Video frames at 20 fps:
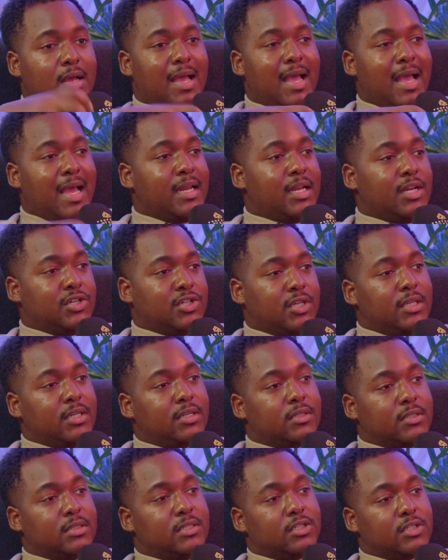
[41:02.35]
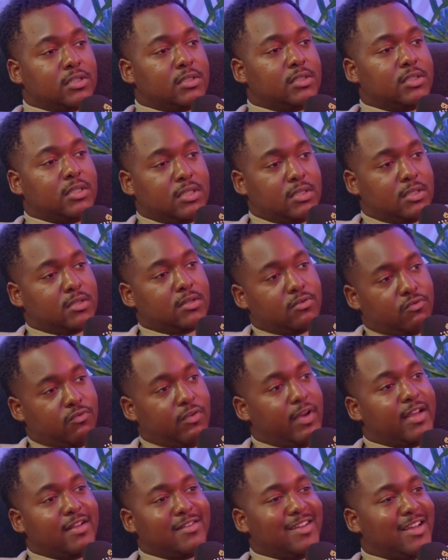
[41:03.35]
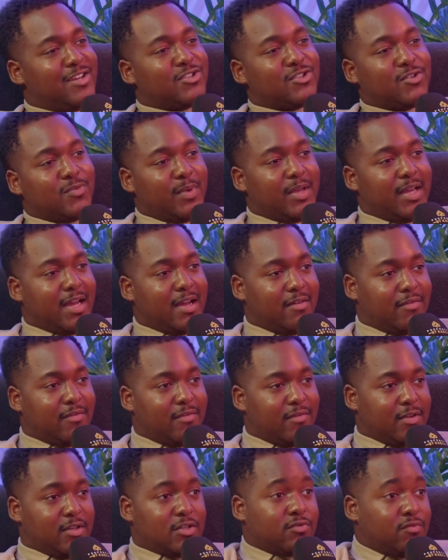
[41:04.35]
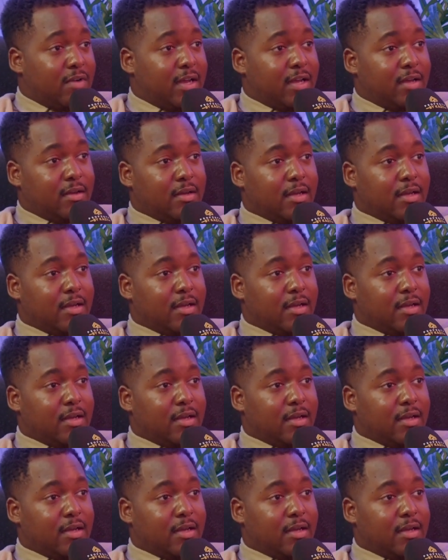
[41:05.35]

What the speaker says: energy to just this great nation we have? It's great.